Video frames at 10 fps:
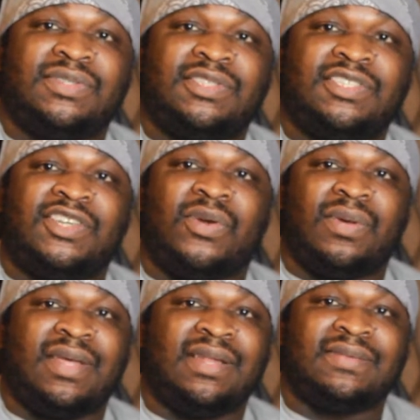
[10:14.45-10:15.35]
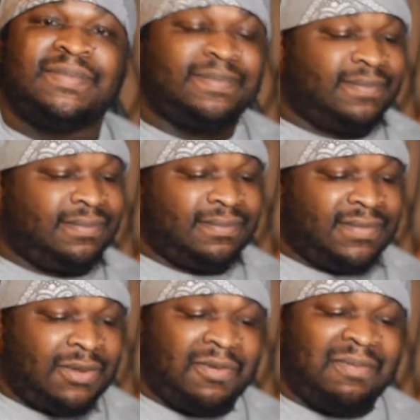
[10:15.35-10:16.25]
to know, and
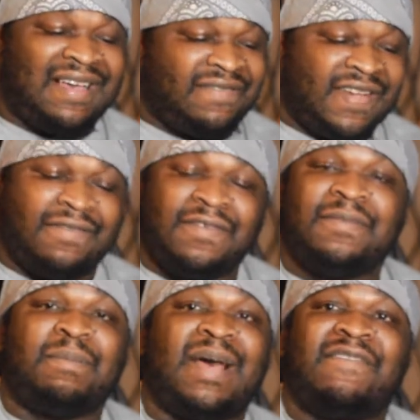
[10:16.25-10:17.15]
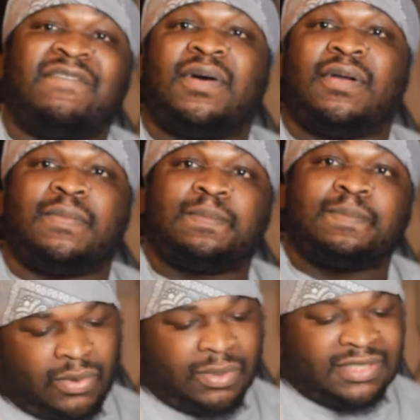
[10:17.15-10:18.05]
they were my favorite by far. The
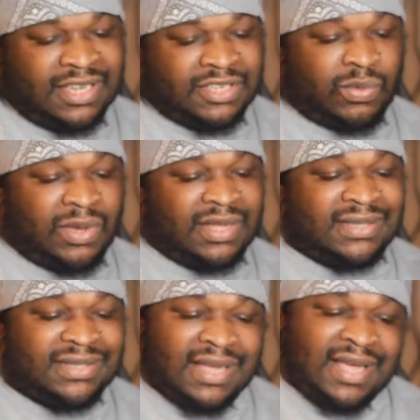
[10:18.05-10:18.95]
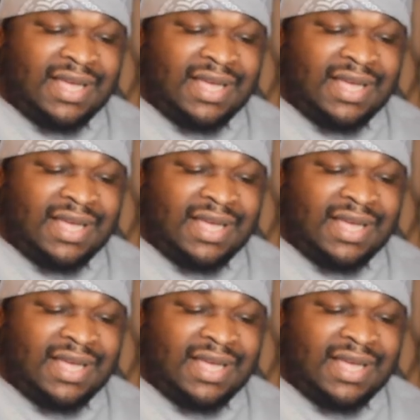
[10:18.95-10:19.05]
Vortex ones